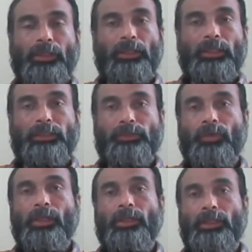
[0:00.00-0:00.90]
it is
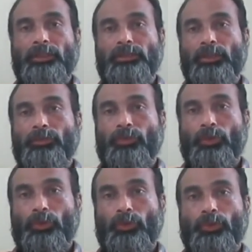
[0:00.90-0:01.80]
very easy
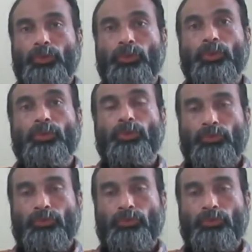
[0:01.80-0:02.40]
for you to